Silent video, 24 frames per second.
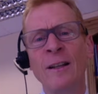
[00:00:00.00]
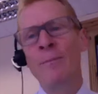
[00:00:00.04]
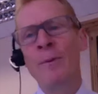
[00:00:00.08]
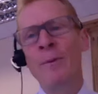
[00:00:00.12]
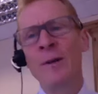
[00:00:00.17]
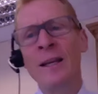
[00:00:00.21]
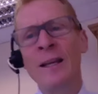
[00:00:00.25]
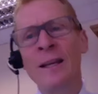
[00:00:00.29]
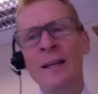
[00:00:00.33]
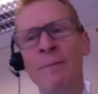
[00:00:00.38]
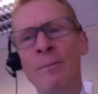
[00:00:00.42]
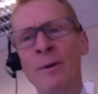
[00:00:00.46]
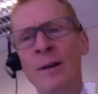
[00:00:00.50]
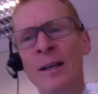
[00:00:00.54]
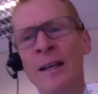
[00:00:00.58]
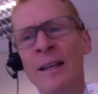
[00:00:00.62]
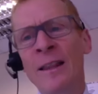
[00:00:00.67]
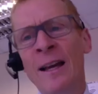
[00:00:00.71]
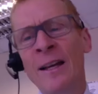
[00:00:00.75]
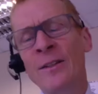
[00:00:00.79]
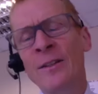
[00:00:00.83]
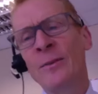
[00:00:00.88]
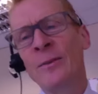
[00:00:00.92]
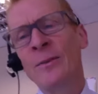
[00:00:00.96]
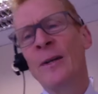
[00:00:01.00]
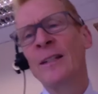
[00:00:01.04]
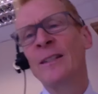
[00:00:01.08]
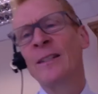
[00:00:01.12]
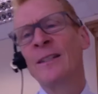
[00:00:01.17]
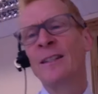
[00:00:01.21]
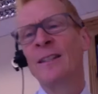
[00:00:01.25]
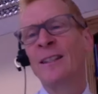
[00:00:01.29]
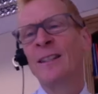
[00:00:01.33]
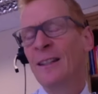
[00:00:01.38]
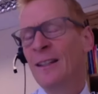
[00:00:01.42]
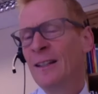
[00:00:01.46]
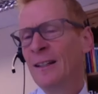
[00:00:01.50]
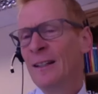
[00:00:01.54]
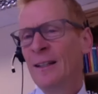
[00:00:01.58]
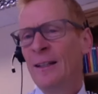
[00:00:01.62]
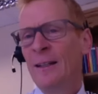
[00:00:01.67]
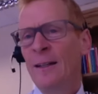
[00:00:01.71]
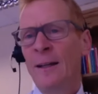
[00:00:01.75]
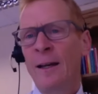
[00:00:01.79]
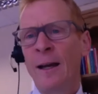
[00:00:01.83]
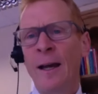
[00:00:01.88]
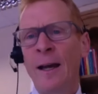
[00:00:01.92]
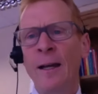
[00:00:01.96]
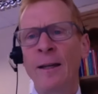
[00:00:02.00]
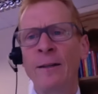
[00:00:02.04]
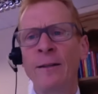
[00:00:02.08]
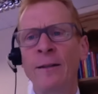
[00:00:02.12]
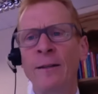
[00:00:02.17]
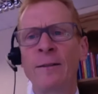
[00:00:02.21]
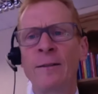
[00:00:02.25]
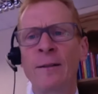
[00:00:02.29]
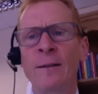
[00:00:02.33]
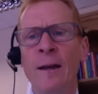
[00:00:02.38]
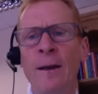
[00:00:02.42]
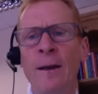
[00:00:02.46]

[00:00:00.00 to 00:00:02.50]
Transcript: bringing that to us. And